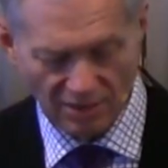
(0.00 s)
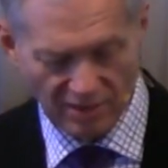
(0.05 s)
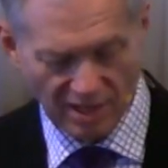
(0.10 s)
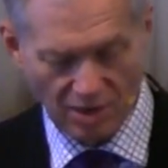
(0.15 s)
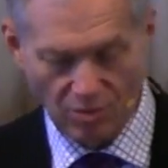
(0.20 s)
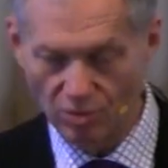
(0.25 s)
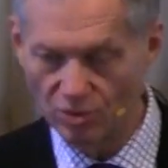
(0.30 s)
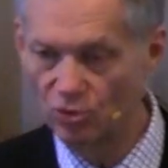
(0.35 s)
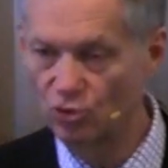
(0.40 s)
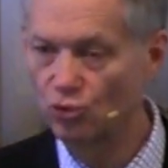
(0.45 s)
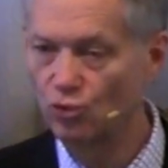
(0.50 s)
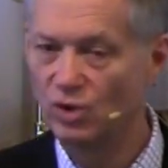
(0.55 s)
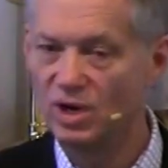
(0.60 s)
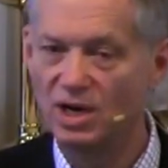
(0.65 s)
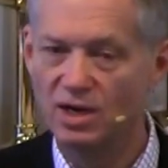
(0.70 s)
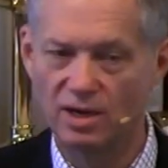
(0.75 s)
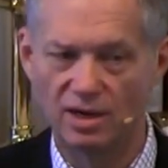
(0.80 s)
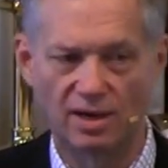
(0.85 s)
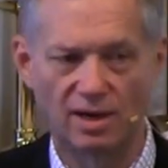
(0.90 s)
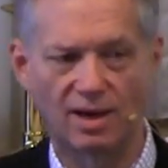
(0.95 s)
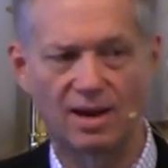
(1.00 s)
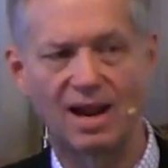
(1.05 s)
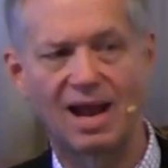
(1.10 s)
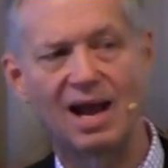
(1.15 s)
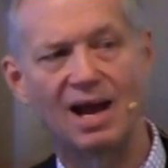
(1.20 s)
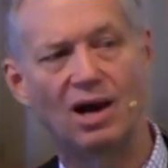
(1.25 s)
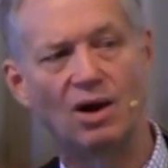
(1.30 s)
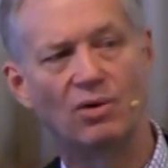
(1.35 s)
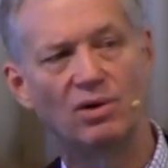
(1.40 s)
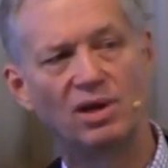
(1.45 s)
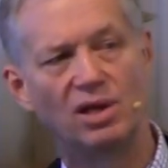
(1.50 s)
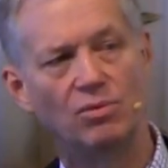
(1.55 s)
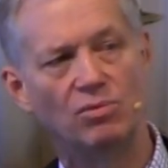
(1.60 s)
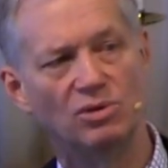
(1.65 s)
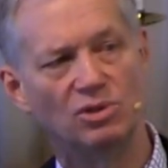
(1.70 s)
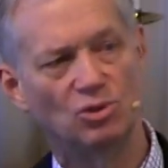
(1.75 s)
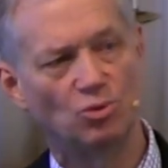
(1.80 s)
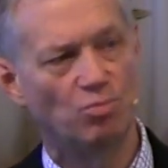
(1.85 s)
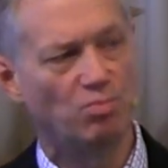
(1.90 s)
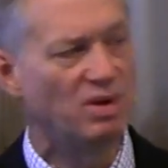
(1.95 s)
they were treated and how he
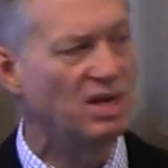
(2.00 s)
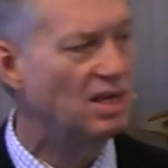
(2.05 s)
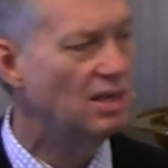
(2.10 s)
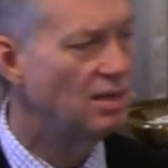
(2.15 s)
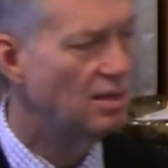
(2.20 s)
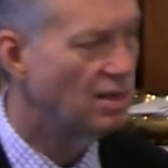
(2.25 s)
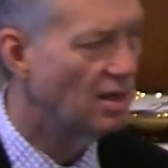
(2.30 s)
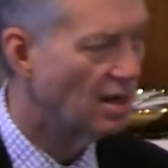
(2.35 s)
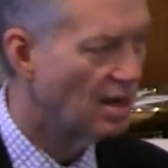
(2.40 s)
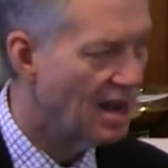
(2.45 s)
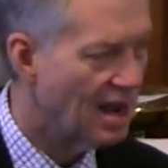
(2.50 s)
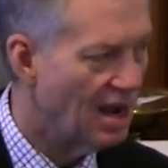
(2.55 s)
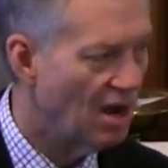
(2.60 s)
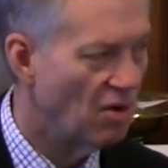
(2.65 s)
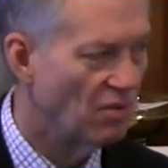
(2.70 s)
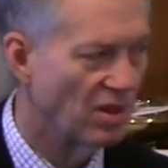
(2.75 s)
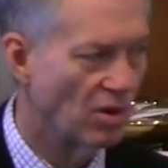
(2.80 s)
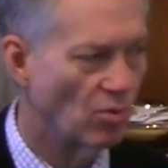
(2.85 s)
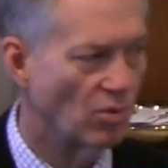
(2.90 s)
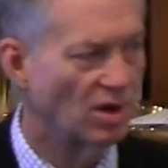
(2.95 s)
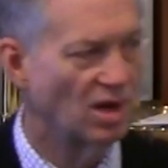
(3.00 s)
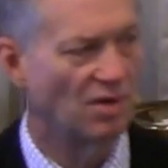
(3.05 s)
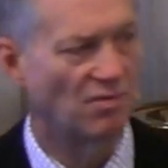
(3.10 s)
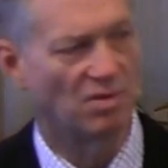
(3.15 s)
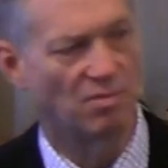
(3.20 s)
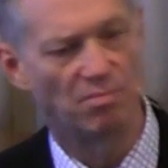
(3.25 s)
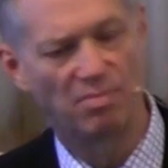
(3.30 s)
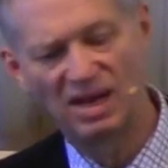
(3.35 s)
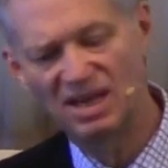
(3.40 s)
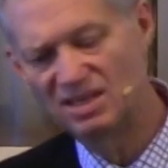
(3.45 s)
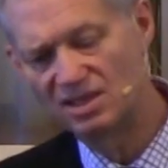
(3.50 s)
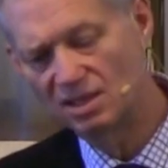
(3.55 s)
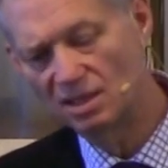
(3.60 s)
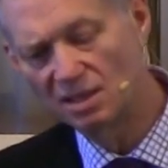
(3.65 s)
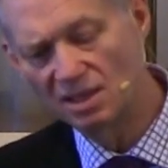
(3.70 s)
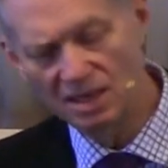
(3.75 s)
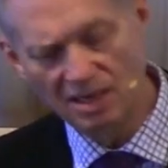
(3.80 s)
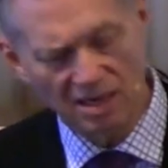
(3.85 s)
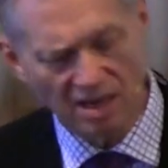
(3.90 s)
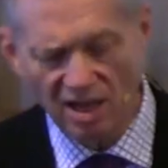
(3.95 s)
was beaten and how they were given
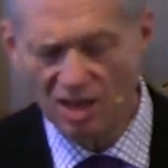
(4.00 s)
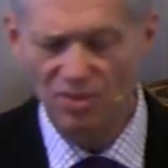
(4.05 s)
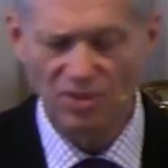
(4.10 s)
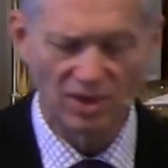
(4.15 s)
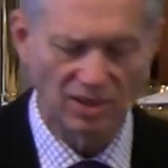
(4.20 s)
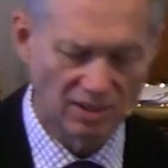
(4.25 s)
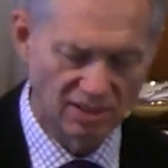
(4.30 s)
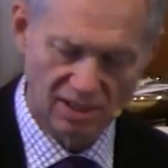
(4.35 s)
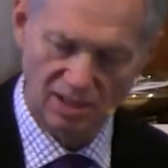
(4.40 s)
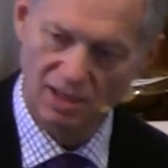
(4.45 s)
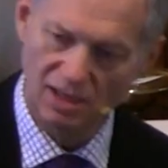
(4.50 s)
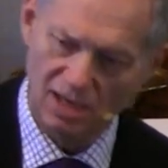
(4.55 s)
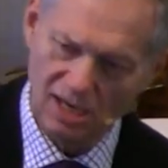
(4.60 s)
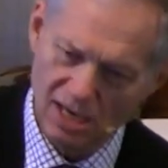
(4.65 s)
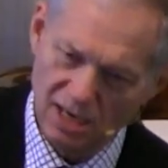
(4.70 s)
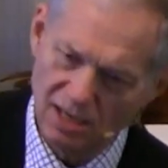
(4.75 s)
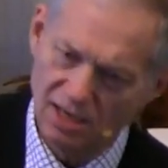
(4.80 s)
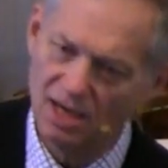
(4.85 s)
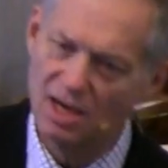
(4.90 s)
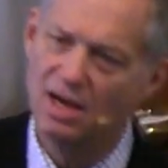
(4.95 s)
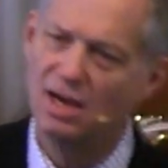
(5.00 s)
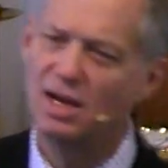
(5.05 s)
basically nothing to eat